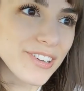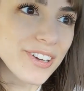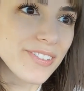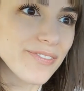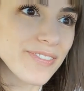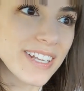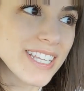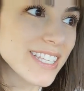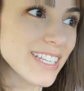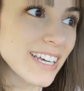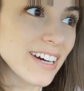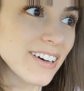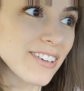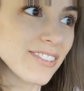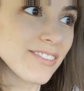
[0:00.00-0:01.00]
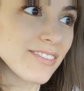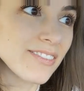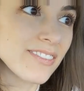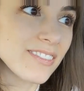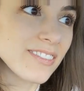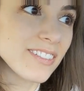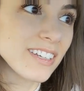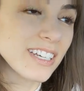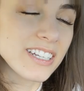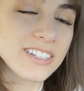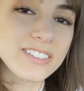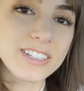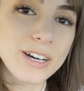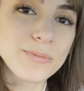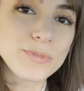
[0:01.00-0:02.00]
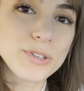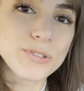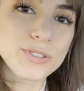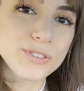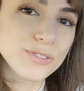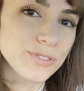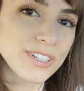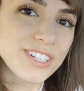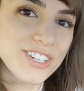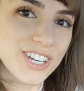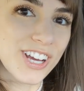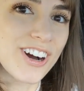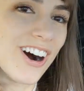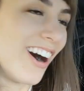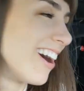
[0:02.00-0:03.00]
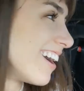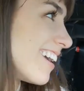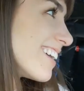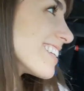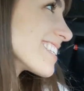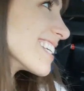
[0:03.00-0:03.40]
doing months ago, it has come to a screeching halt.